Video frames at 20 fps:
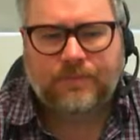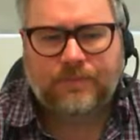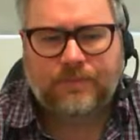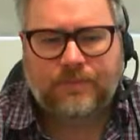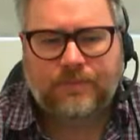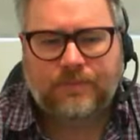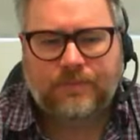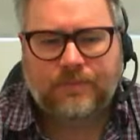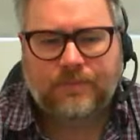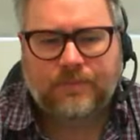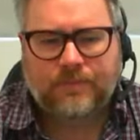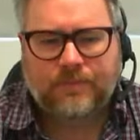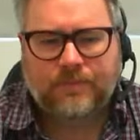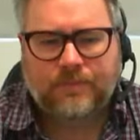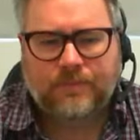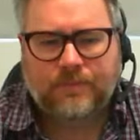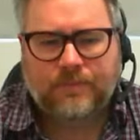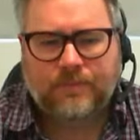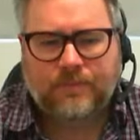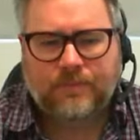
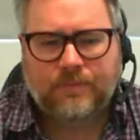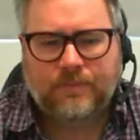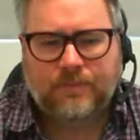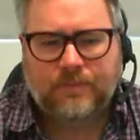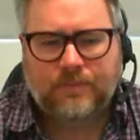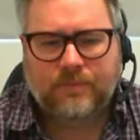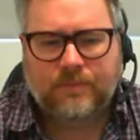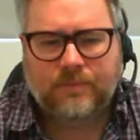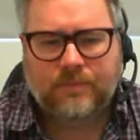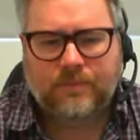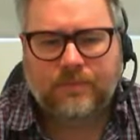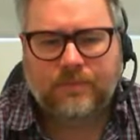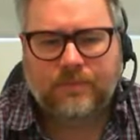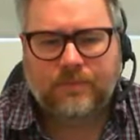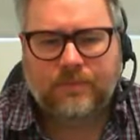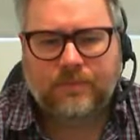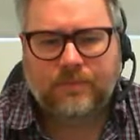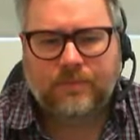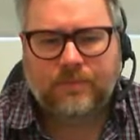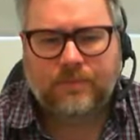
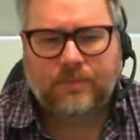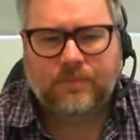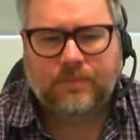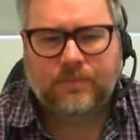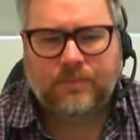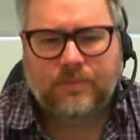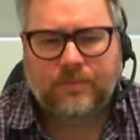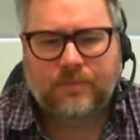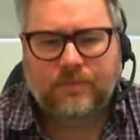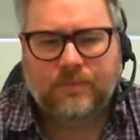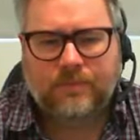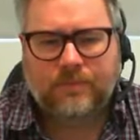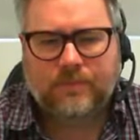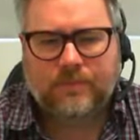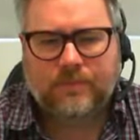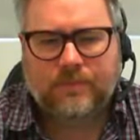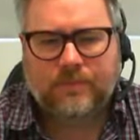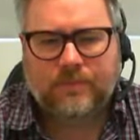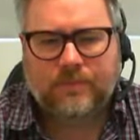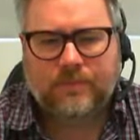
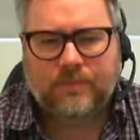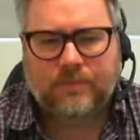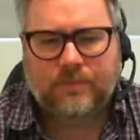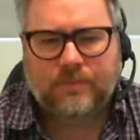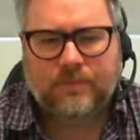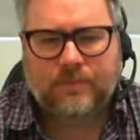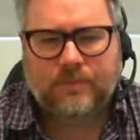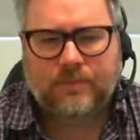The person shown says nothing.